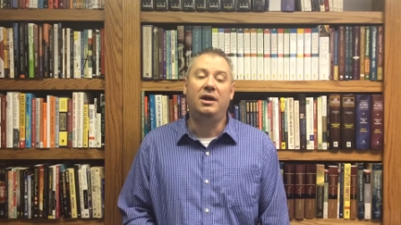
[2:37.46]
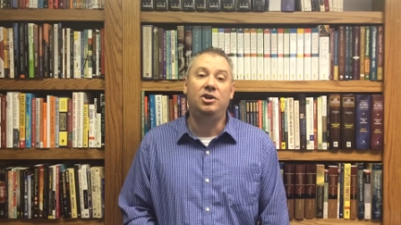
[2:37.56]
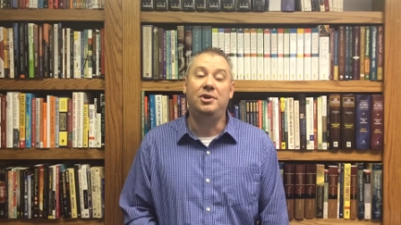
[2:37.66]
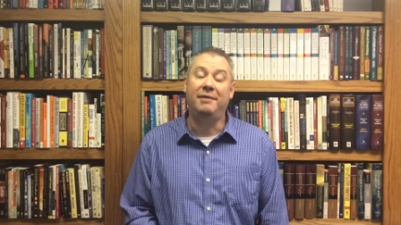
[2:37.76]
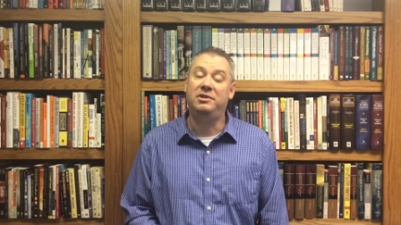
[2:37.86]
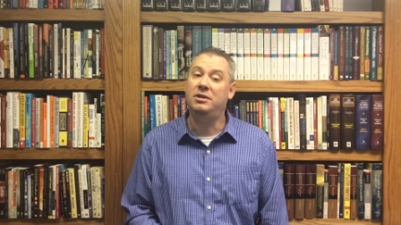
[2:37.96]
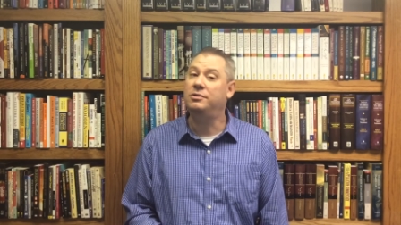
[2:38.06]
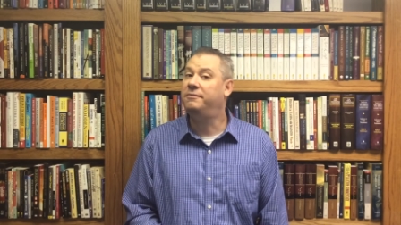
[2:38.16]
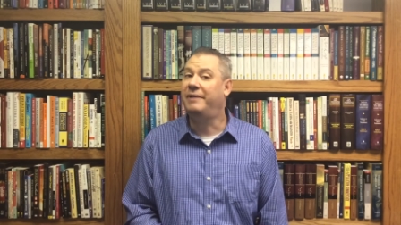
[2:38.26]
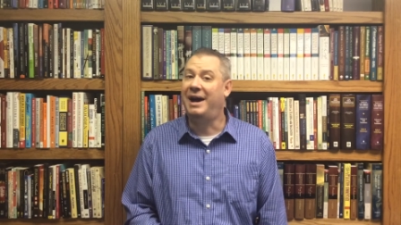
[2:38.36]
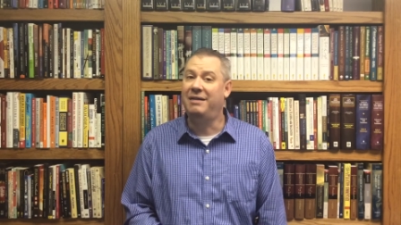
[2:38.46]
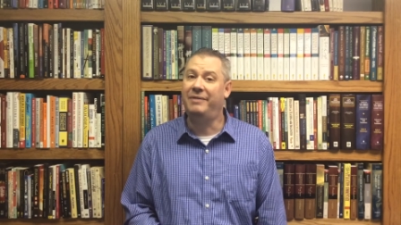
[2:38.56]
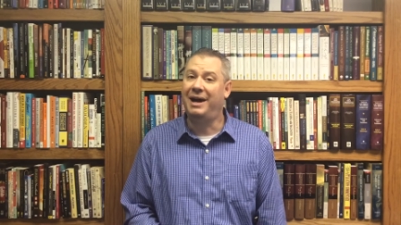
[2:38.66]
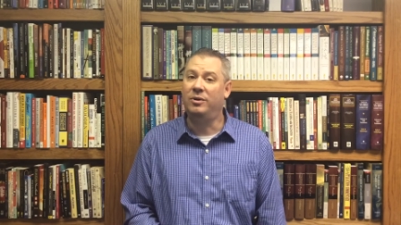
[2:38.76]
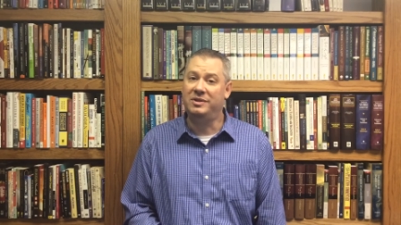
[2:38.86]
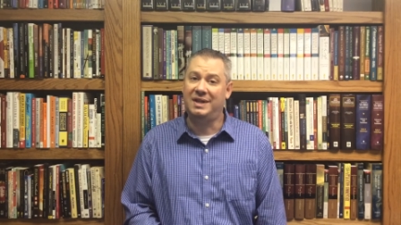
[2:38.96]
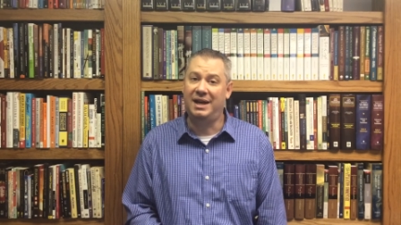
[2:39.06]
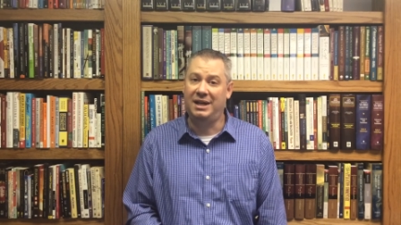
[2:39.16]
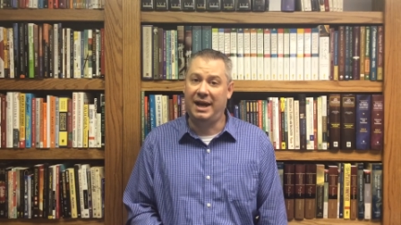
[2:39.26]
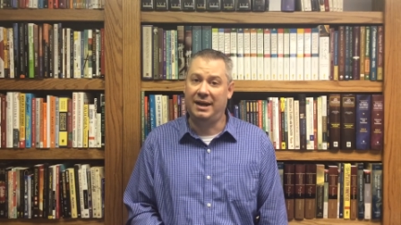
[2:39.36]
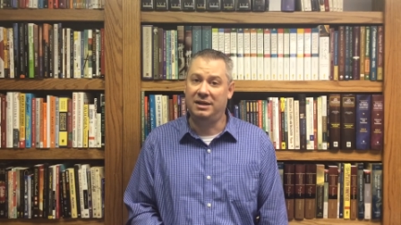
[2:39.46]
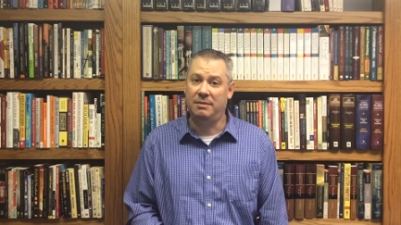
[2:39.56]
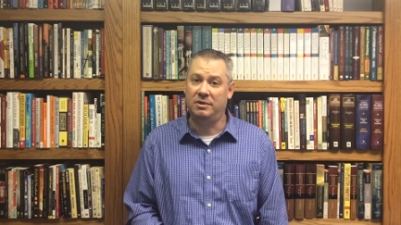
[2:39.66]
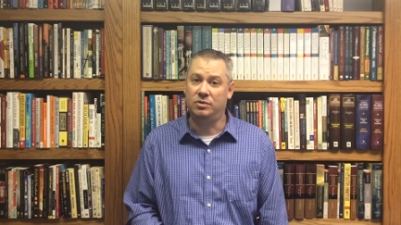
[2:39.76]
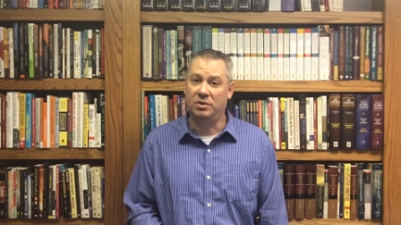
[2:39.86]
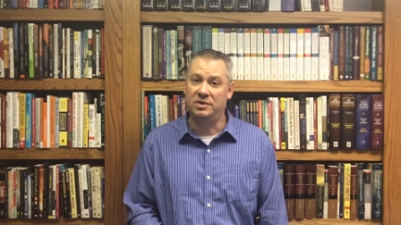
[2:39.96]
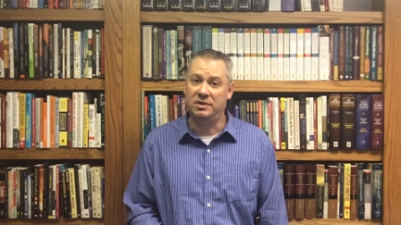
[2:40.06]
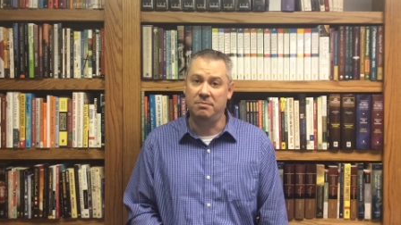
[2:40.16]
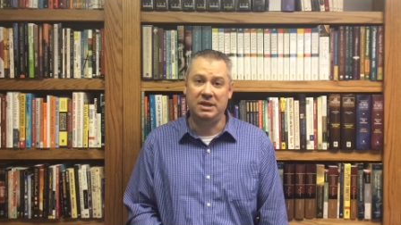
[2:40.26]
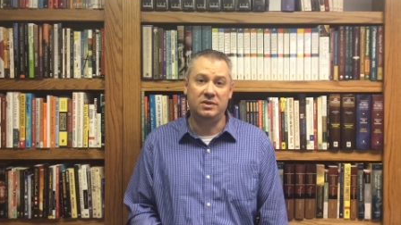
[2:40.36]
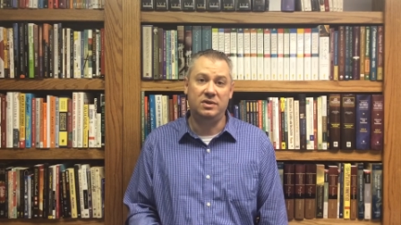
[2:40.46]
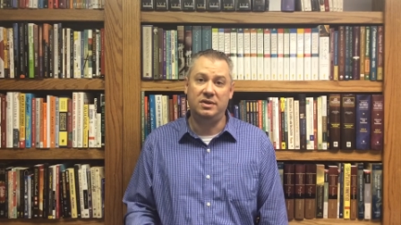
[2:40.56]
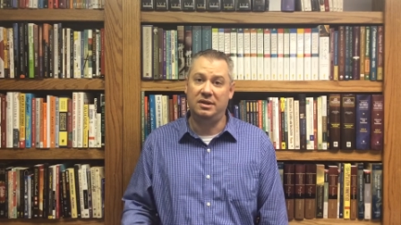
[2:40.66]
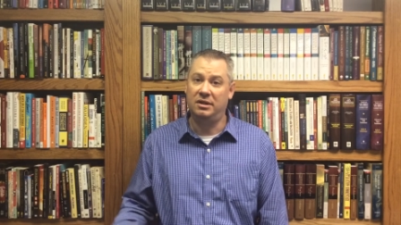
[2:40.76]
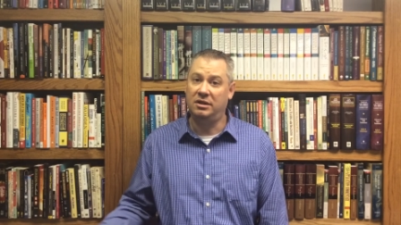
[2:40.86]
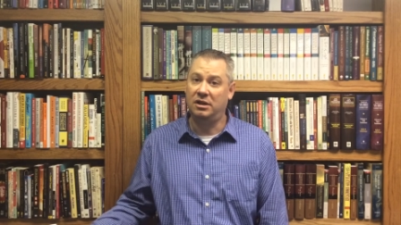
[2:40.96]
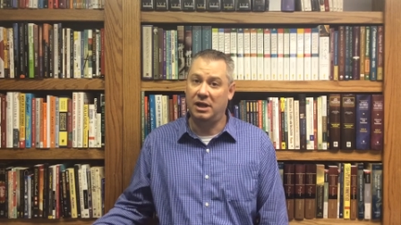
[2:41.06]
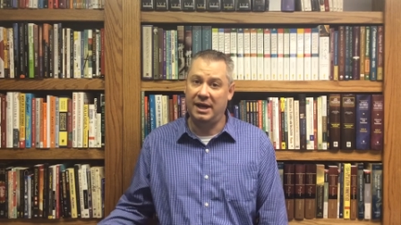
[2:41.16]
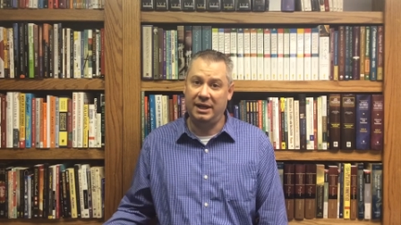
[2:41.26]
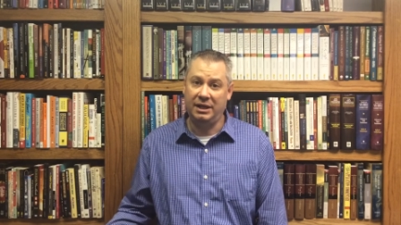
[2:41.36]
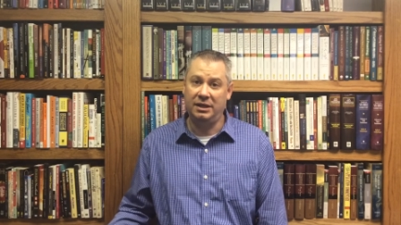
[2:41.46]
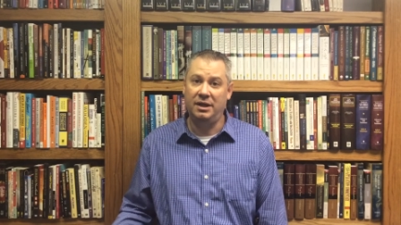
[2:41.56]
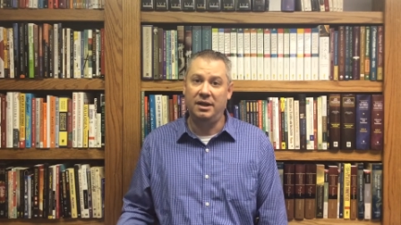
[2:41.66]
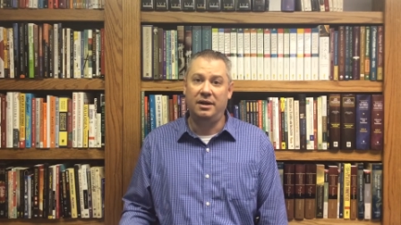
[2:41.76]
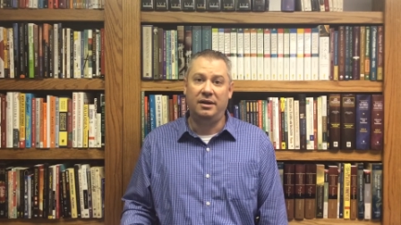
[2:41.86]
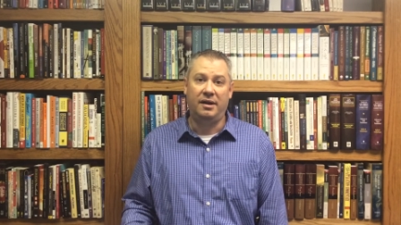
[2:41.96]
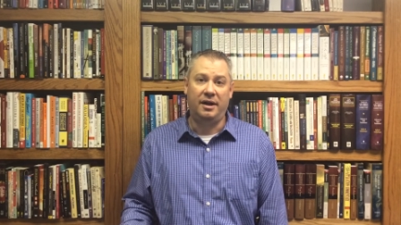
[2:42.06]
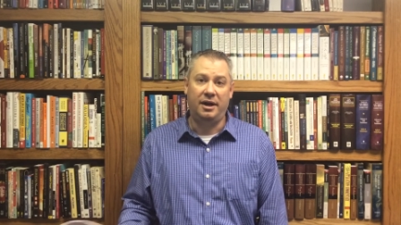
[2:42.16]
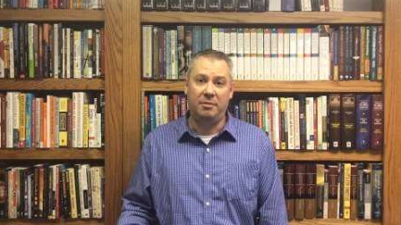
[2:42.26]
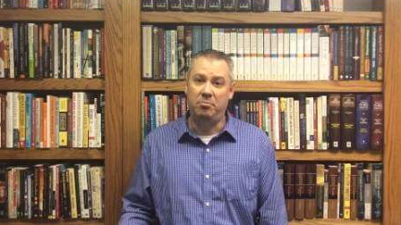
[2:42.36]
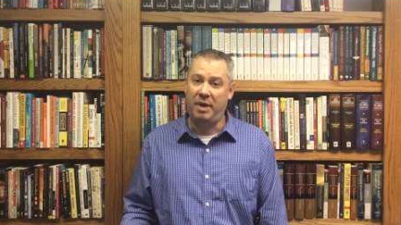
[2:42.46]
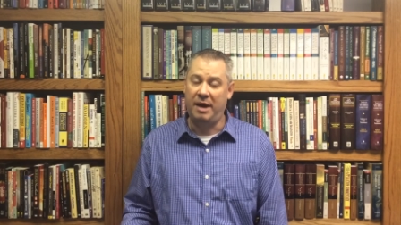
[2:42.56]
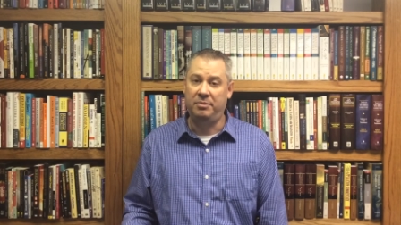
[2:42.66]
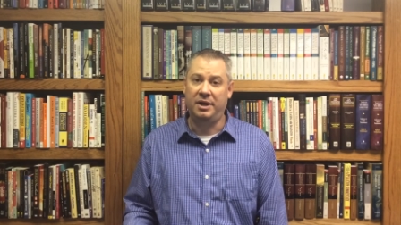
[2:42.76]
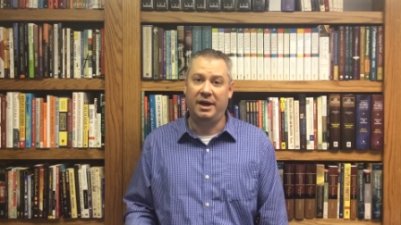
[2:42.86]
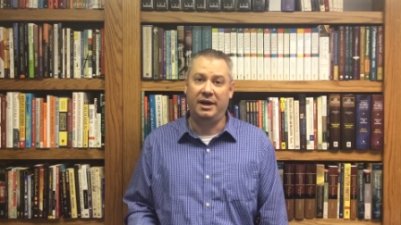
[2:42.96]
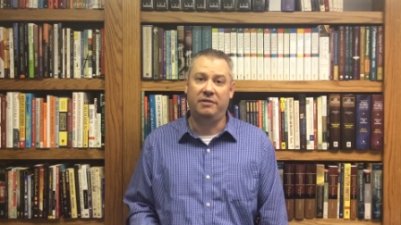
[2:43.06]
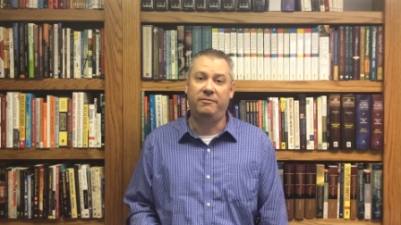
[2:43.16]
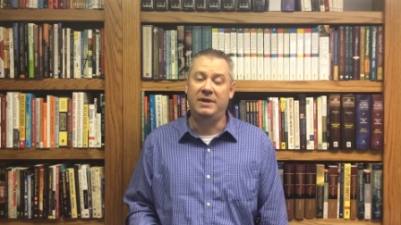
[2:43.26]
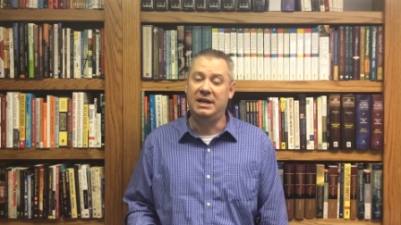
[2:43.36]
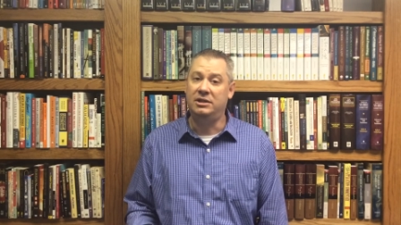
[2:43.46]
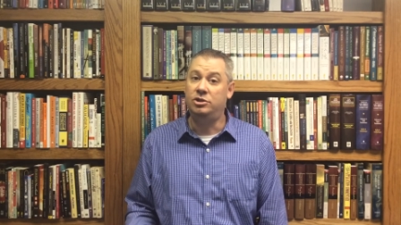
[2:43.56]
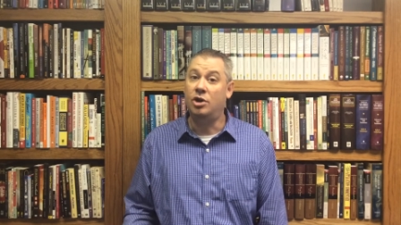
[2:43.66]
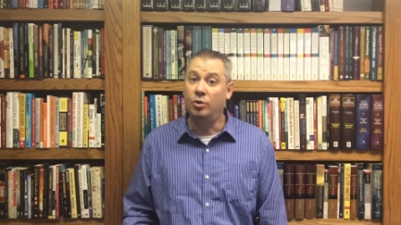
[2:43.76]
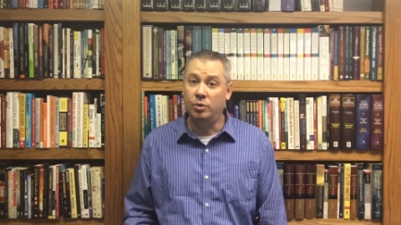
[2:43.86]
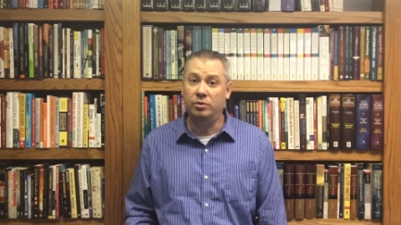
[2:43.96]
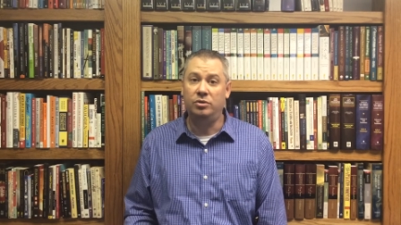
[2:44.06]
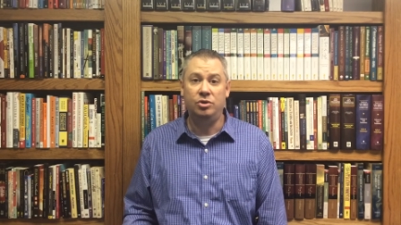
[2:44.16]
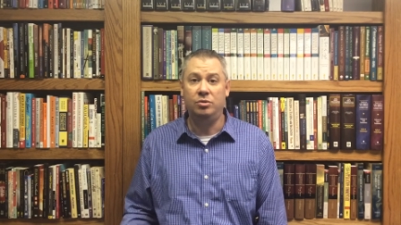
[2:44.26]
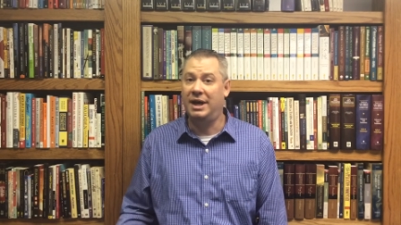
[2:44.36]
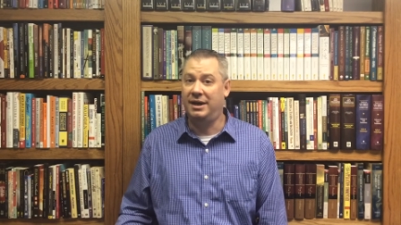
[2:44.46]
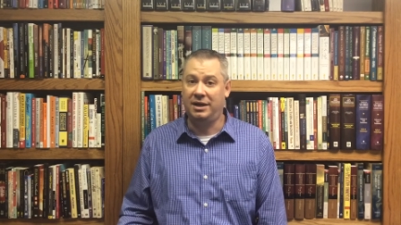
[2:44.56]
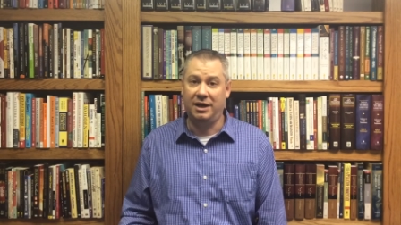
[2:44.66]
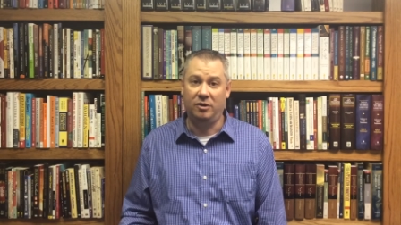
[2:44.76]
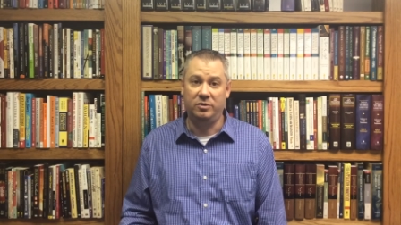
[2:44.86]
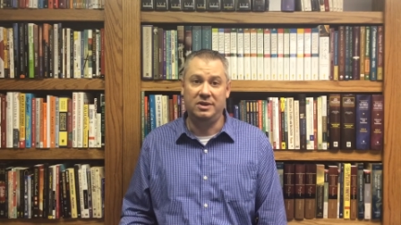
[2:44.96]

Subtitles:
You have to use 5 outside academic sources. It means Klein, Babcock, Fee do not count.